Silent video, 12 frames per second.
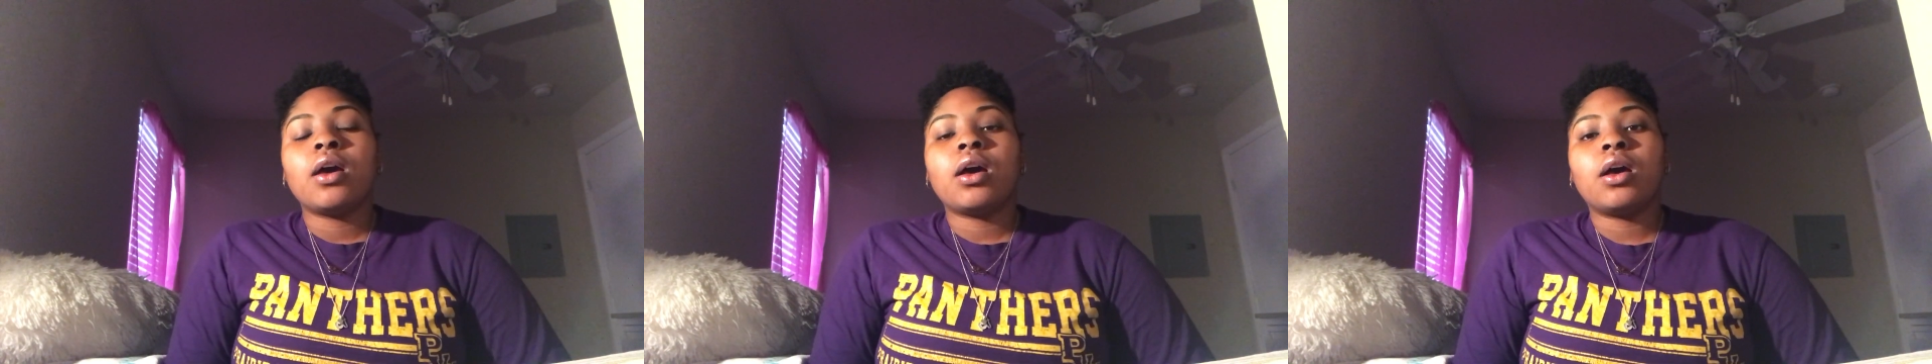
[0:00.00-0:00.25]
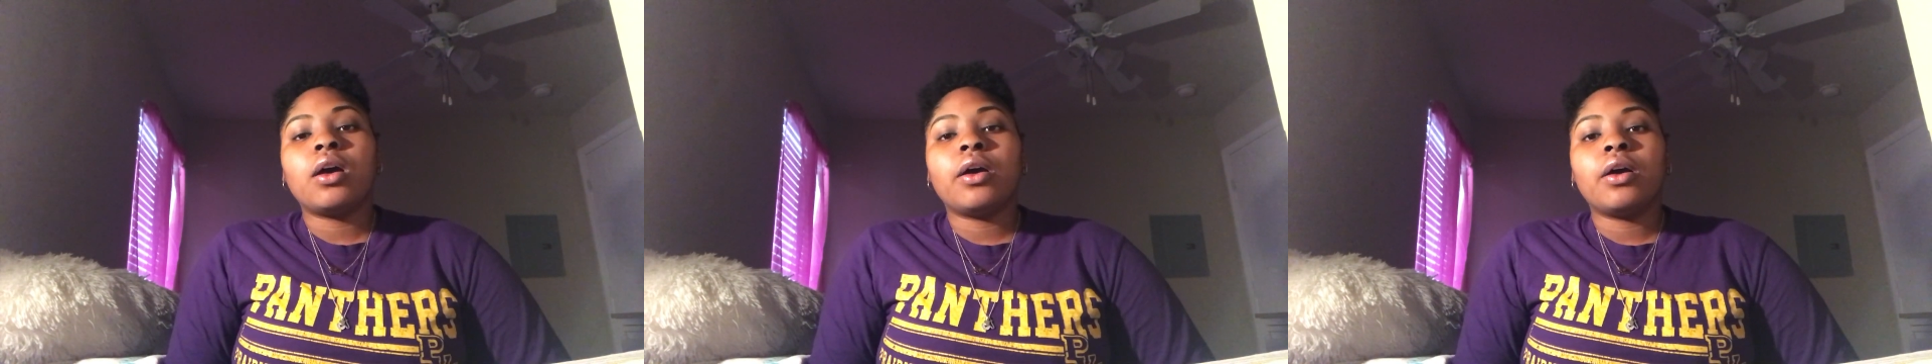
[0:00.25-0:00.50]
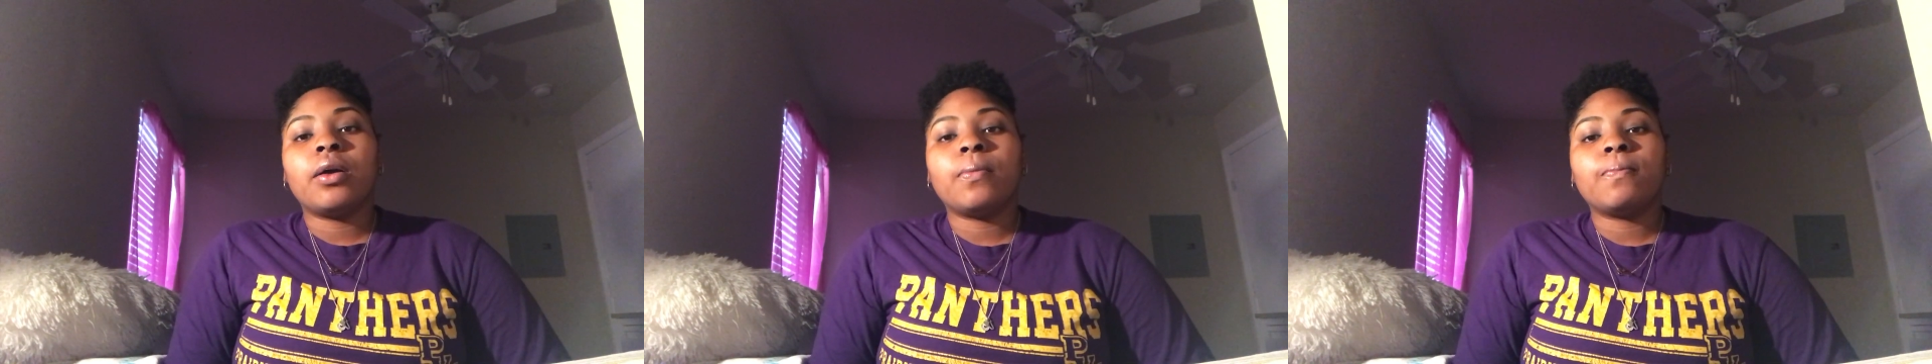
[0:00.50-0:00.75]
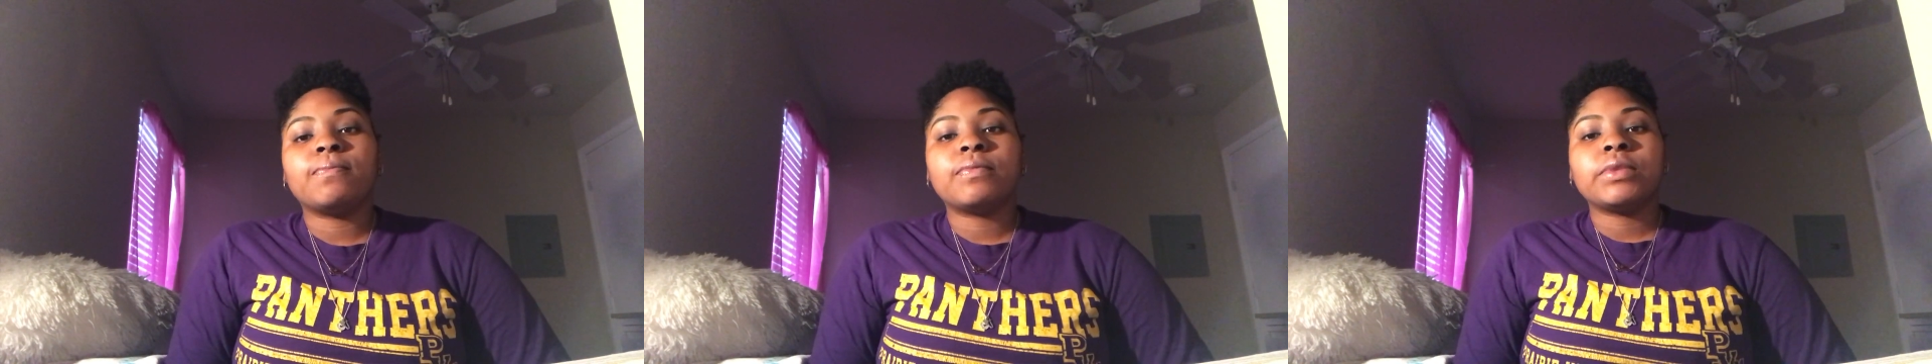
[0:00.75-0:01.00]

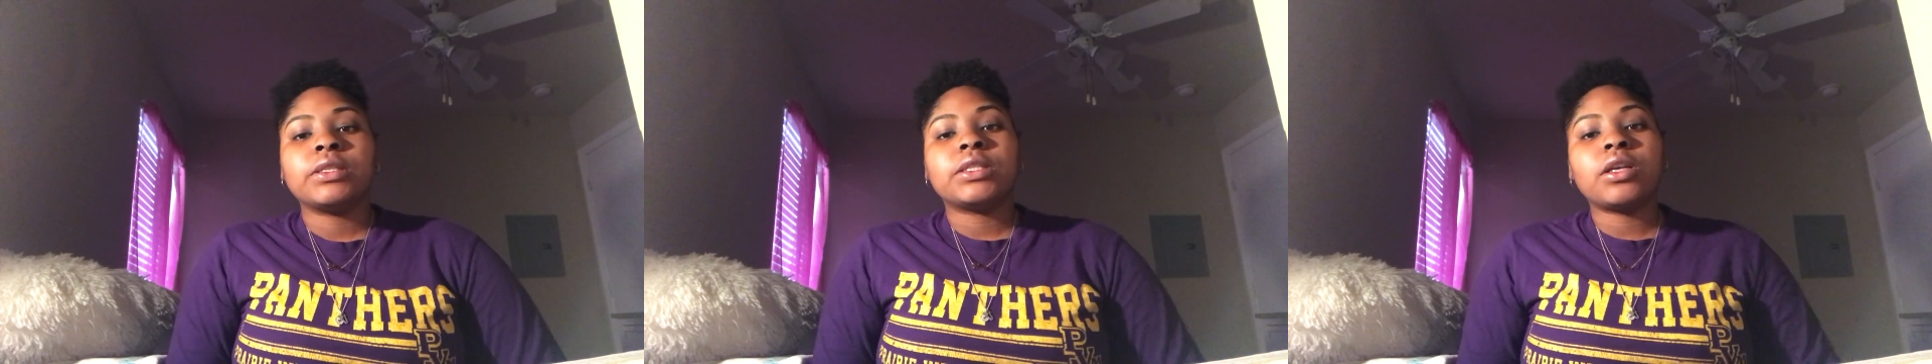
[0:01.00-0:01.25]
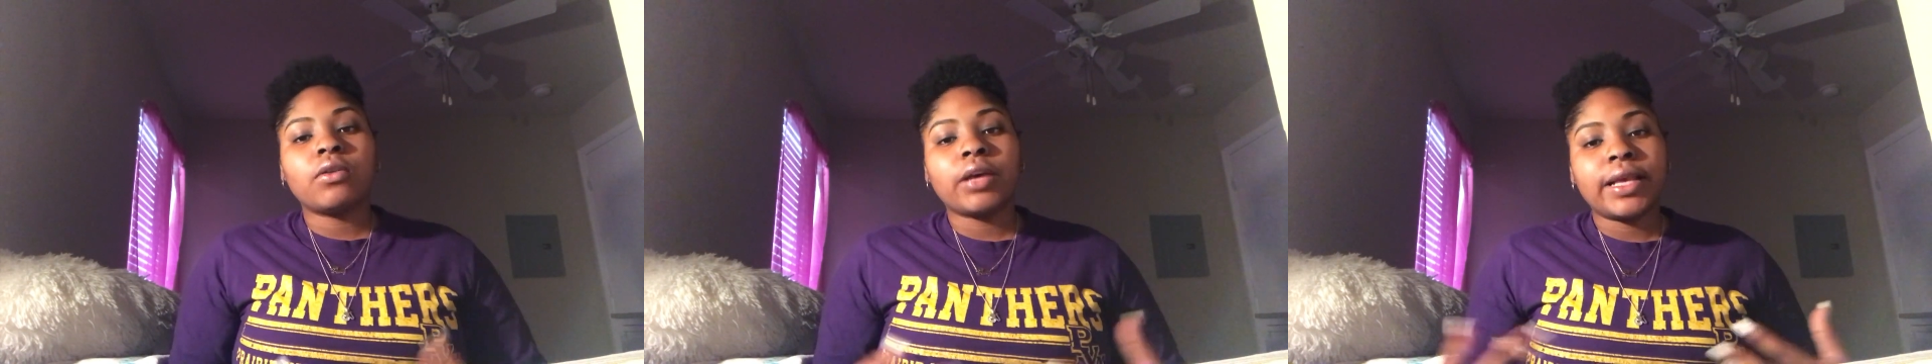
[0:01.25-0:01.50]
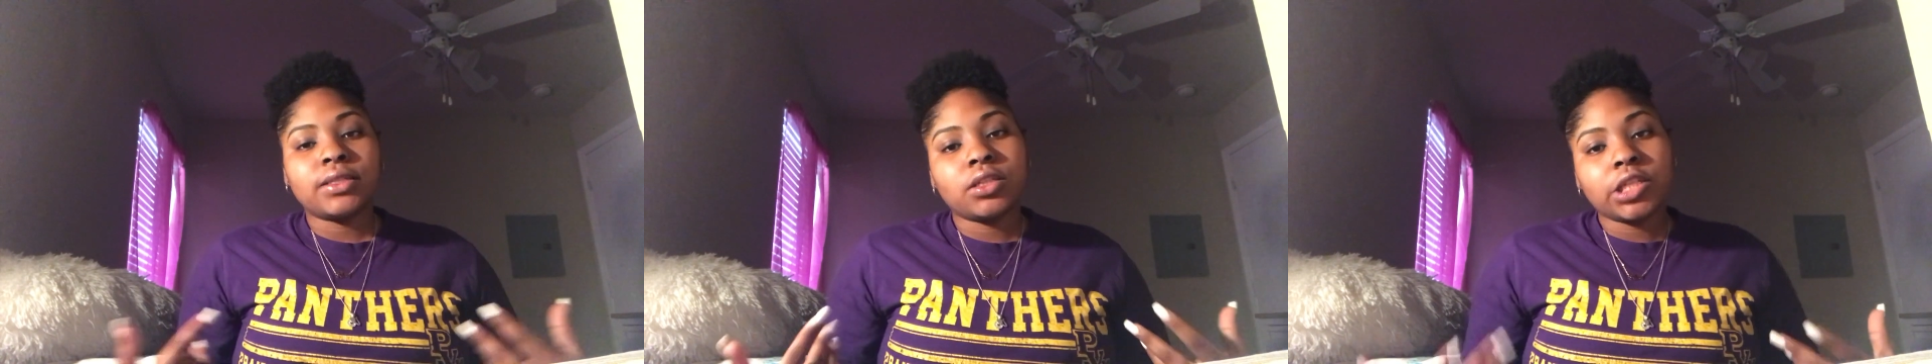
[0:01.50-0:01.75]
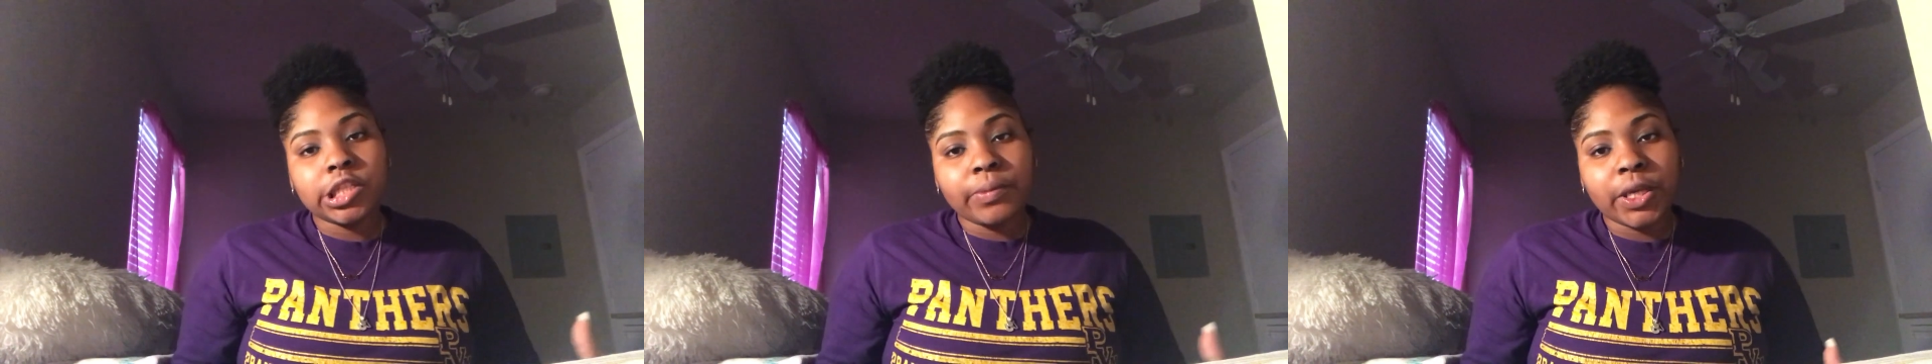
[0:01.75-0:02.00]
so as a
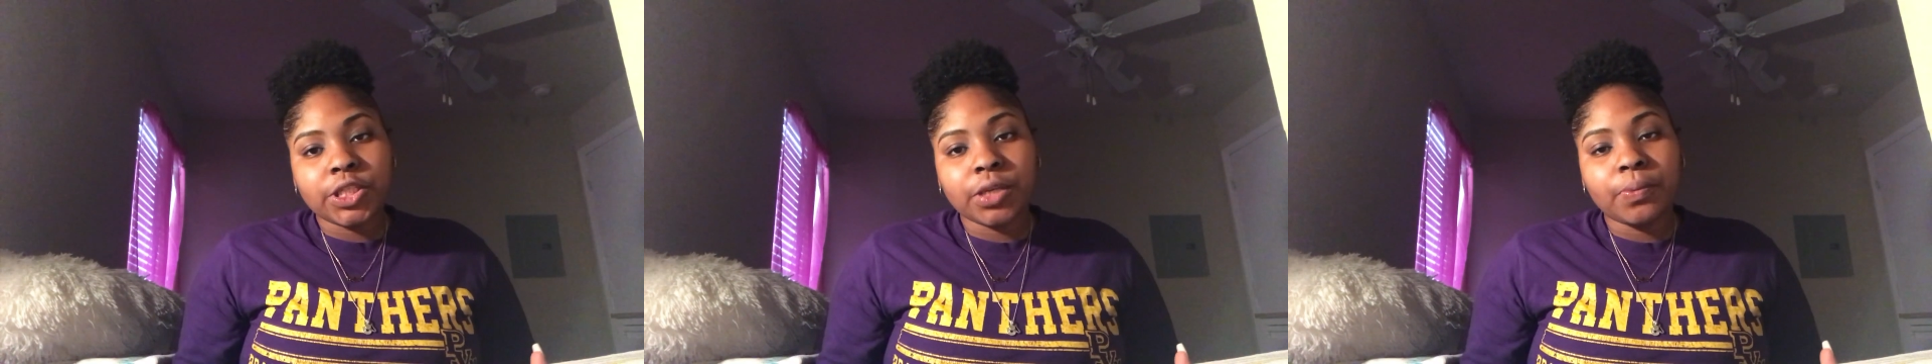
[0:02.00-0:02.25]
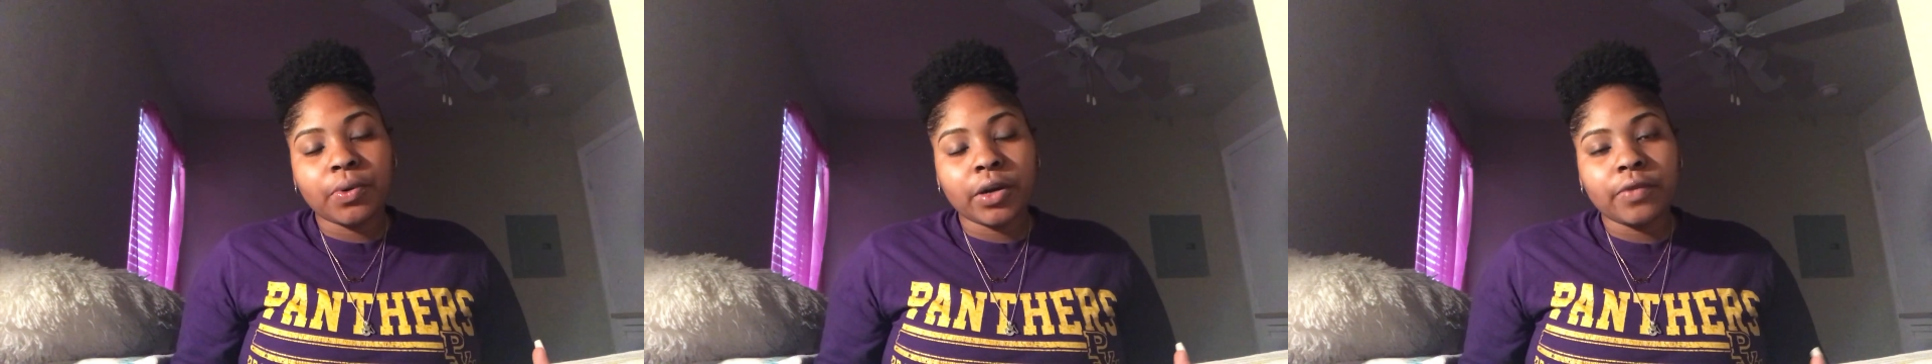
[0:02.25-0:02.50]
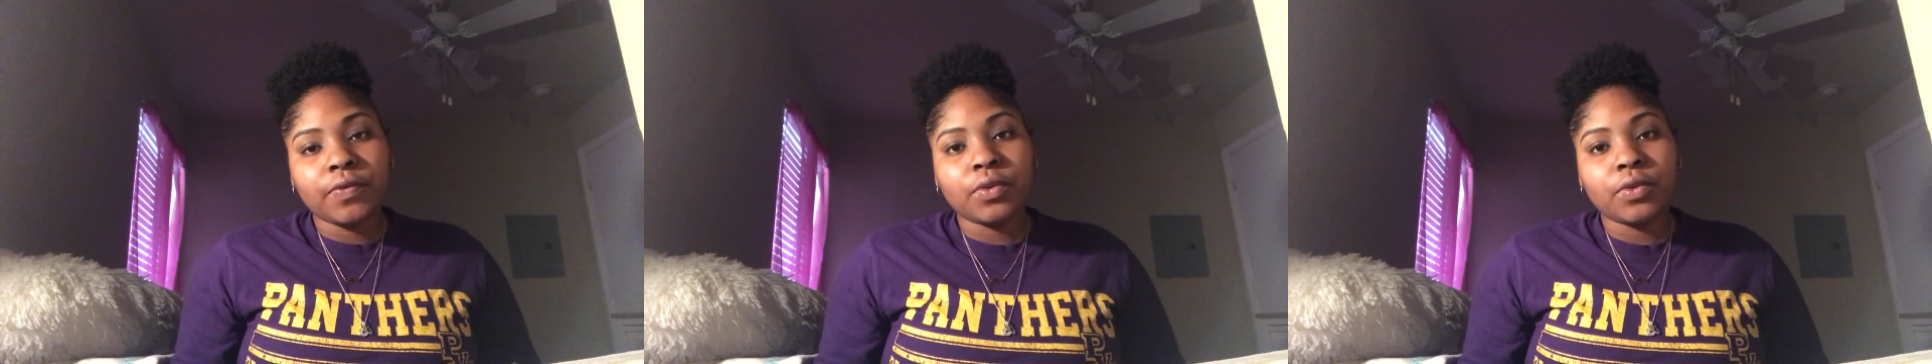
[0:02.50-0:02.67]
nursing major at Prairie